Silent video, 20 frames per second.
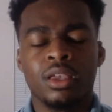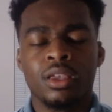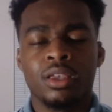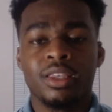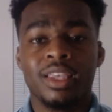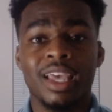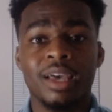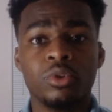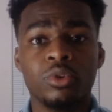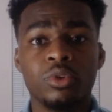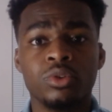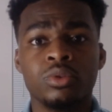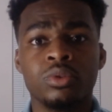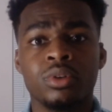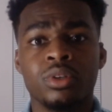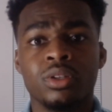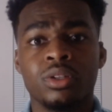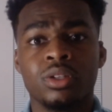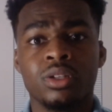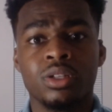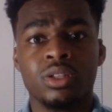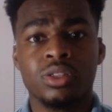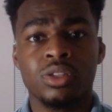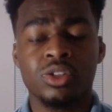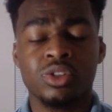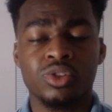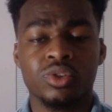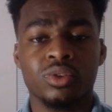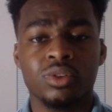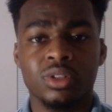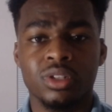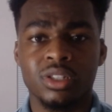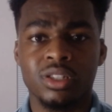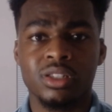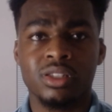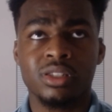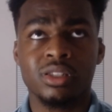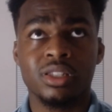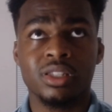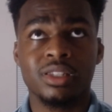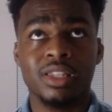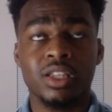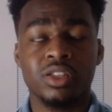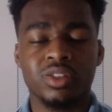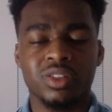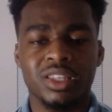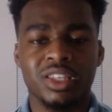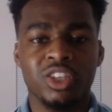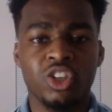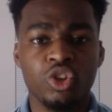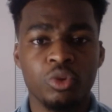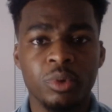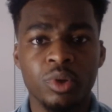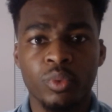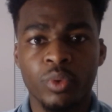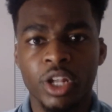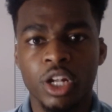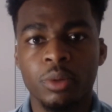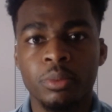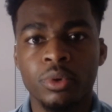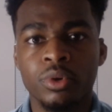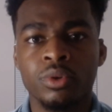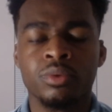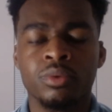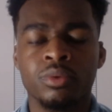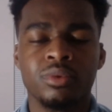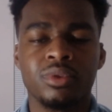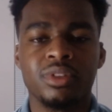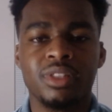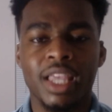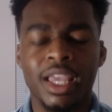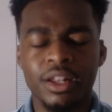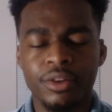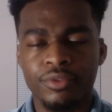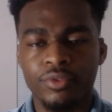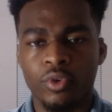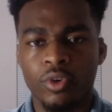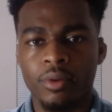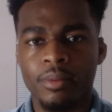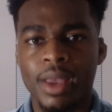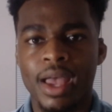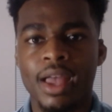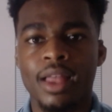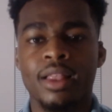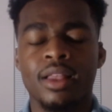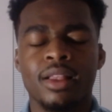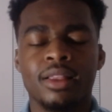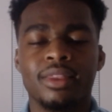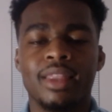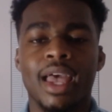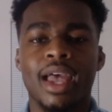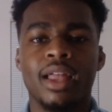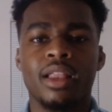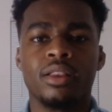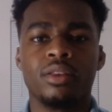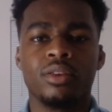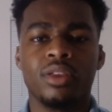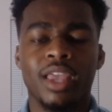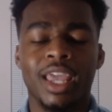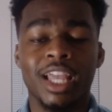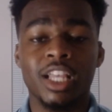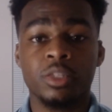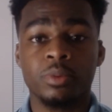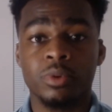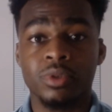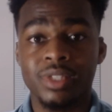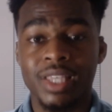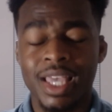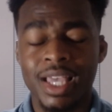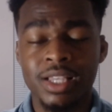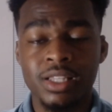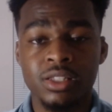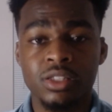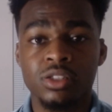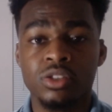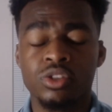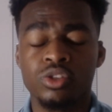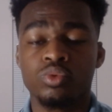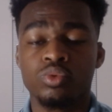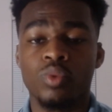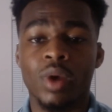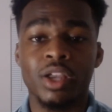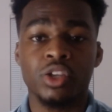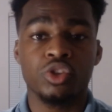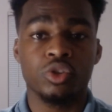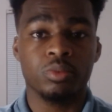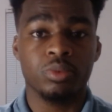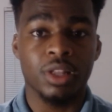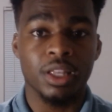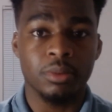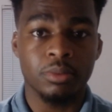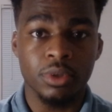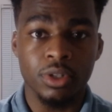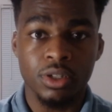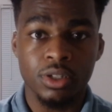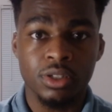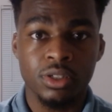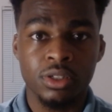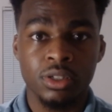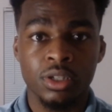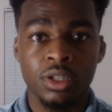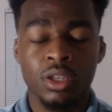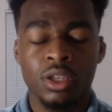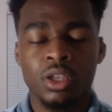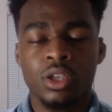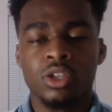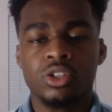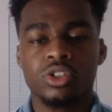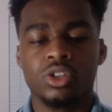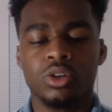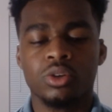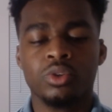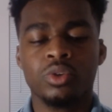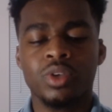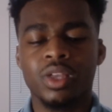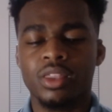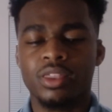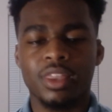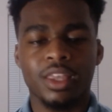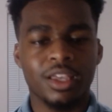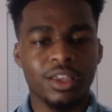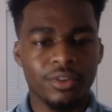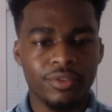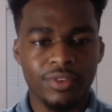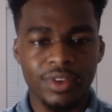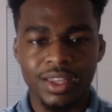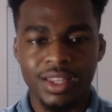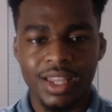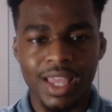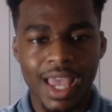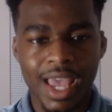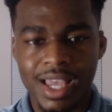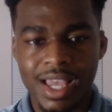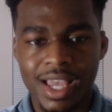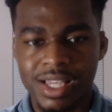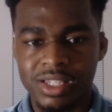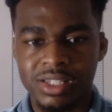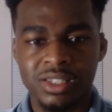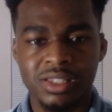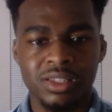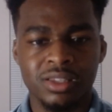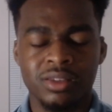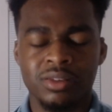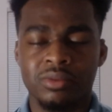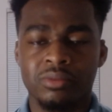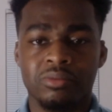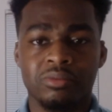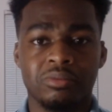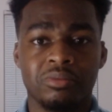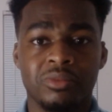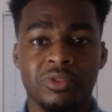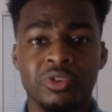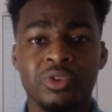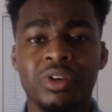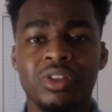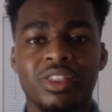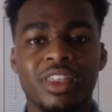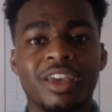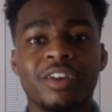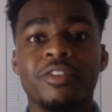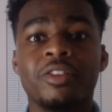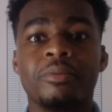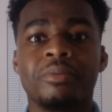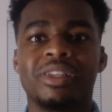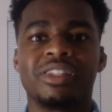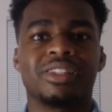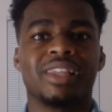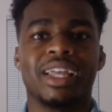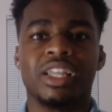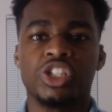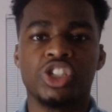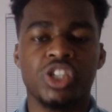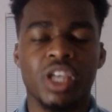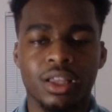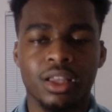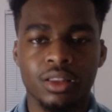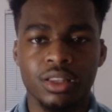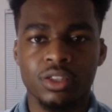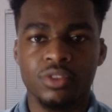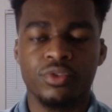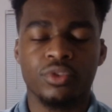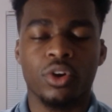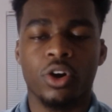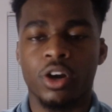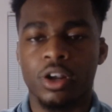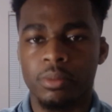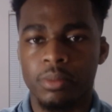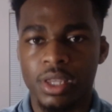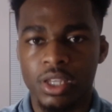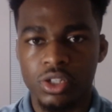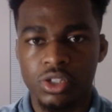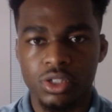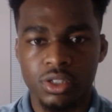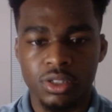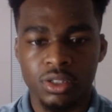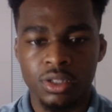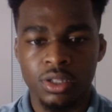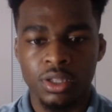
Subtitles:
YAML is essentially human readable data format that Ansible takes to write your playbooks. So you could think of them as like checklists for automation.